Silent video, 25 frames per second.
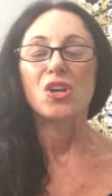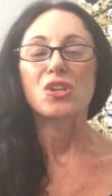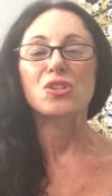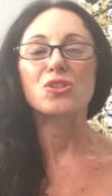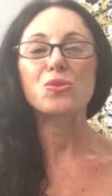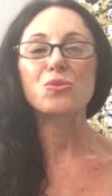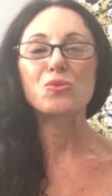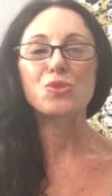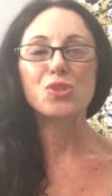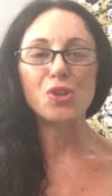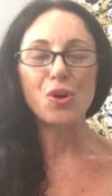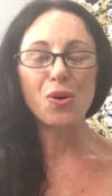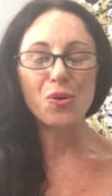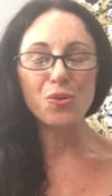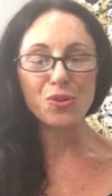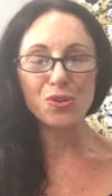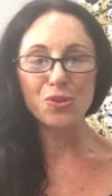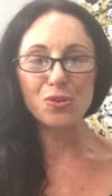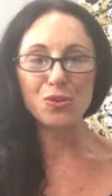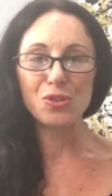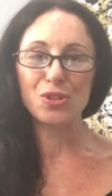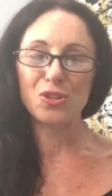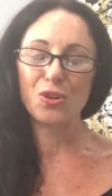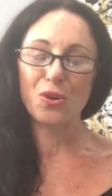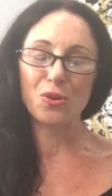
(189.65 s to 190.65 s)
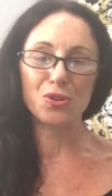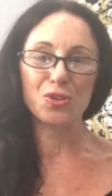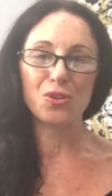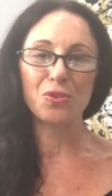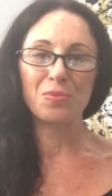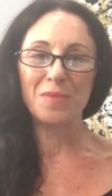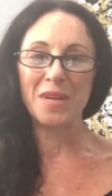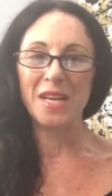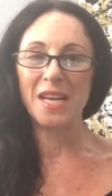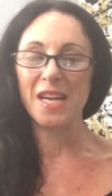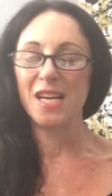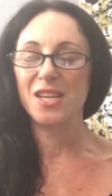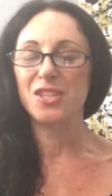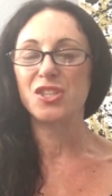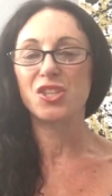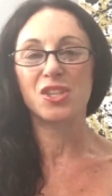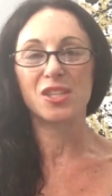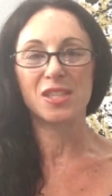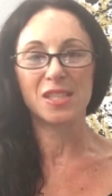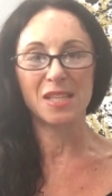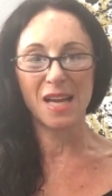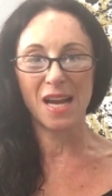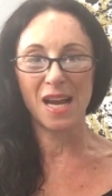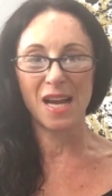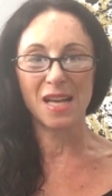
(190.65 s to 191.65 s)
So don't use social media
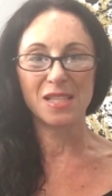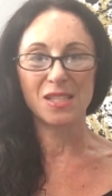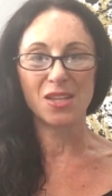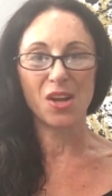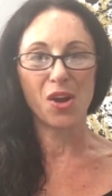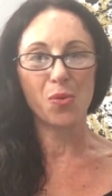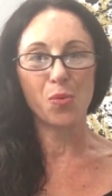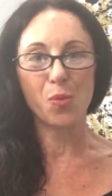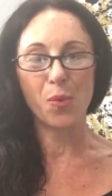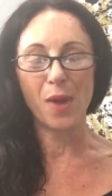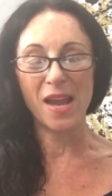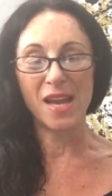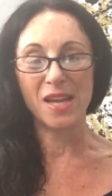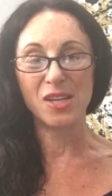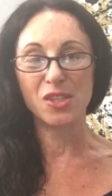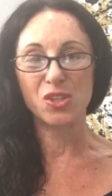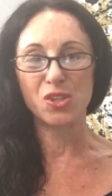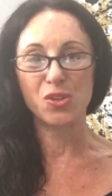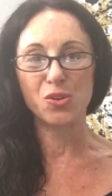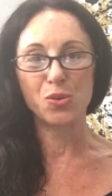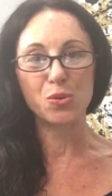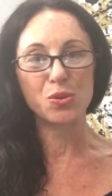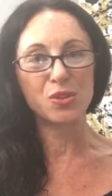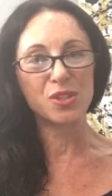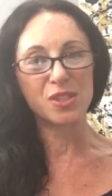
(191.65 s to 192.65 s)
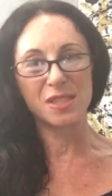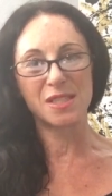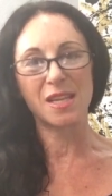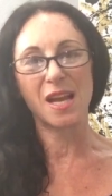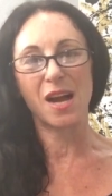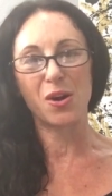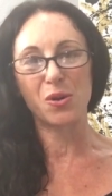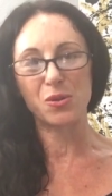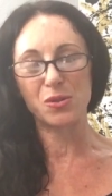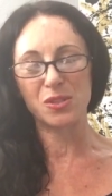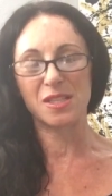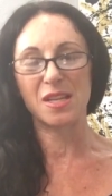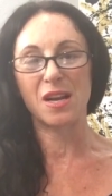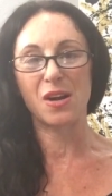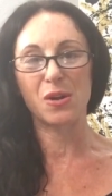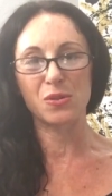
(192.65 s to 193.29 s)
just as a way to sell.